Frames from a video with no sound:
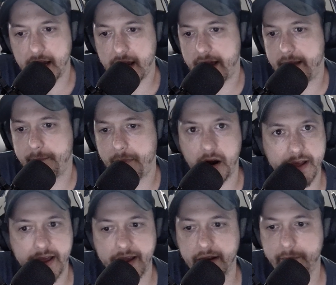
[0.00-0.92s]
and
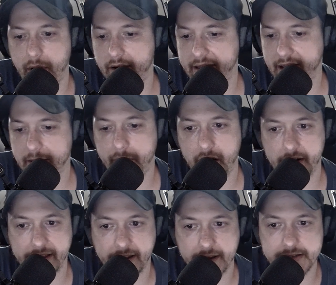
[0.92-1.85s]
partying and partying and
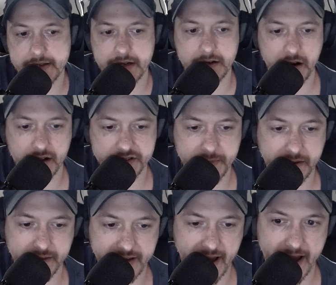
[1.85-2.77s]
partying until
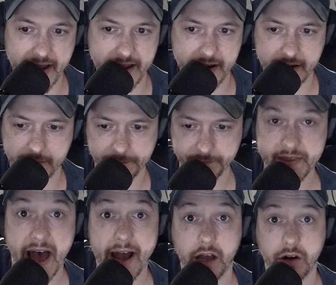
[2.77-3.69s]
ultimately I uh,
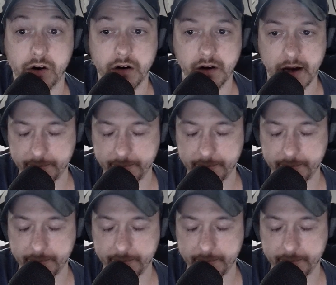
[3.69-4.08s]
knock a girl